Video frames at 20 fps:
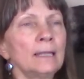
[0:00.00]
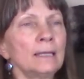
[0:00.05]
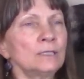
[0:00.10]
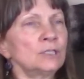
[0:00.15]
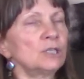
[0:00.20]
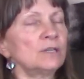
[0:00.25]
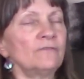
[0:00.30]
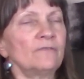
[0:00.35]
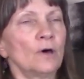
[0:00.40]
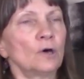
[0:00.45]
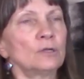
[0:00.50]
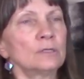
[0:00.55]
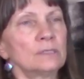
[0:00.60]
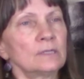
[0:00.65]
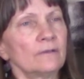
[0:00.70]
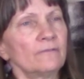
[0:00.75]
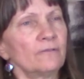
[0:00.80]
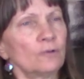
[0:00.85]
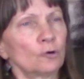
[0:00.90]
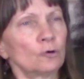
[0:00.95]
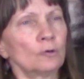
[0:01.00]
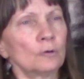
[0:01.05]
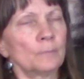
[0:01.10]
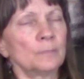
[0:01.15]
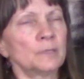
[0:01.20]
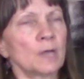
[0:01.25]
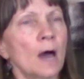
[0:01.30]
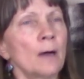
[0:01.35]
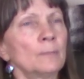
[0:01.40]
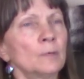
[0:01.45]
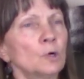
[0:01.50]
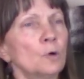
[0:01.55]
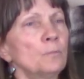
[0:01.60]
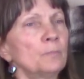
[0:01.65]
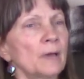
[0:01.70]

and she felt as if her abdominal